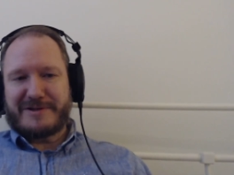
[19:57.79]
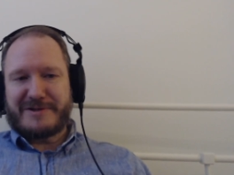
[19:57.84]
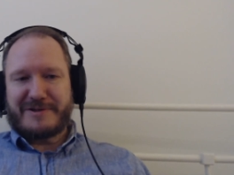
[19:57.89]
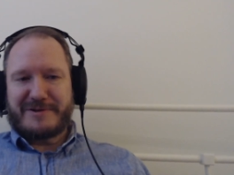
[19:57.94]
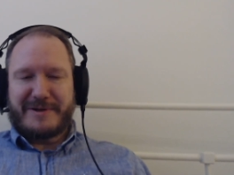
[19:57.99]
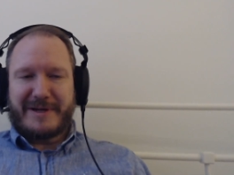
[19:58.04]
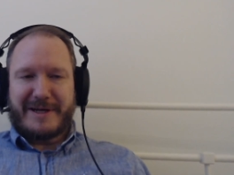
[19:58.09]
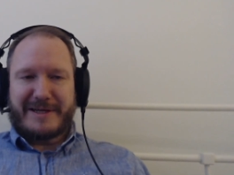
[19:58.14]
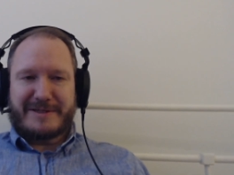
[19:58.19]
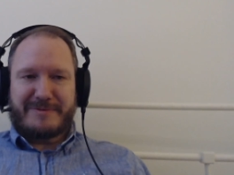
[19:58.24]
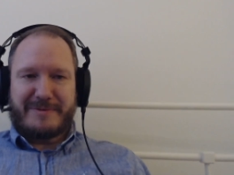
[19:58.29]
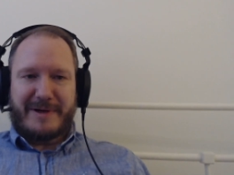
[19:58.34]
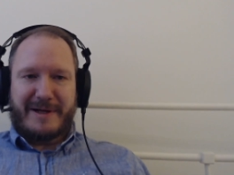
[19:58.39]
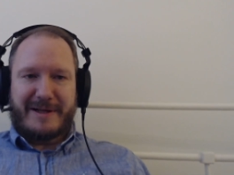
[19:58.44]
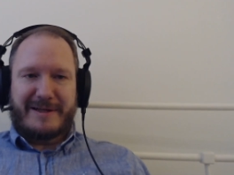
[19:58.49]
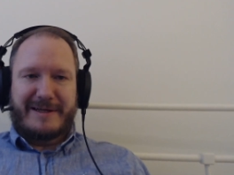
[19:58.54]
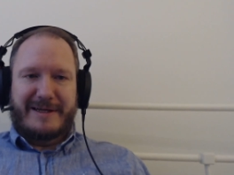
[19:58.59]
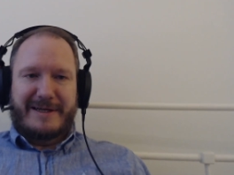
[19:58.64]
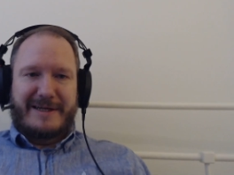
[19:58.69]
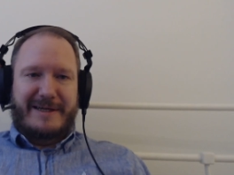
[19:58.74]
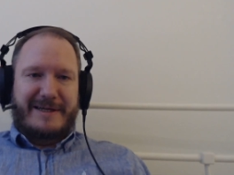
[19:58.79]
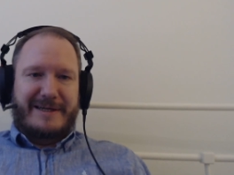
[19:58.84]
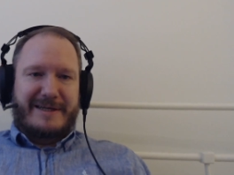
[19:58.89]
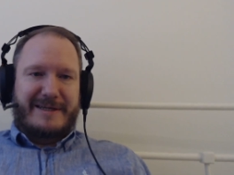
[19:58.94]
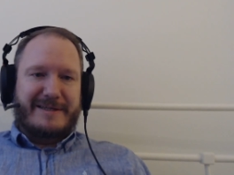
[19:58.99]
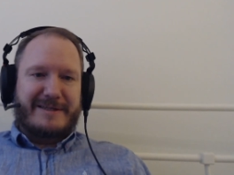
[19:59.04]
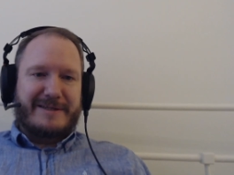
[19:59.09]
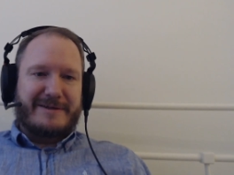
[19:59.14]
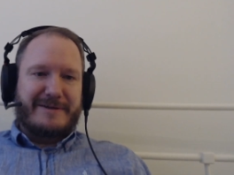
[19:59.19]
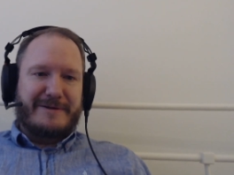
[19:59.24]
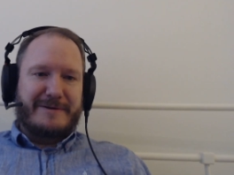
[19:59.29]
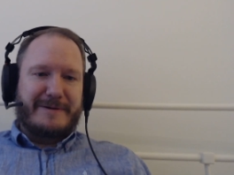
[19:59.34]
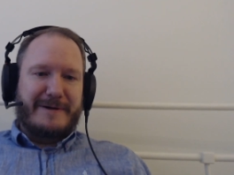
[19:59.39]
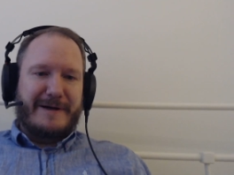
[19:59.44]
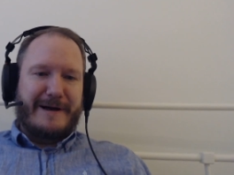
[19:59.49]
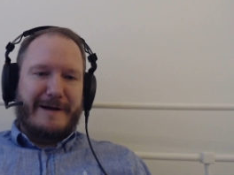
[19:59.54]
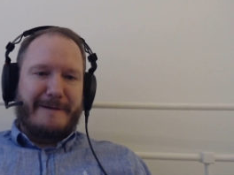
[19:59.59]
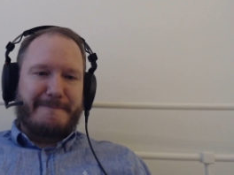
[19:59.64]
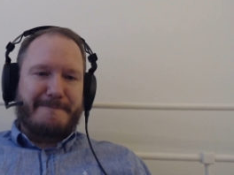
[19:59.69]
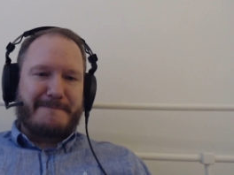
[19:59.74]
soon as well.
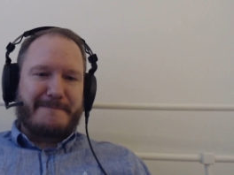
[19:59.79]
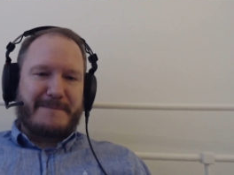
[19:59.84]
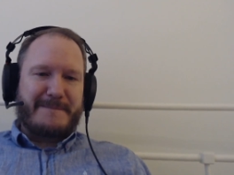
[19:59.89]
So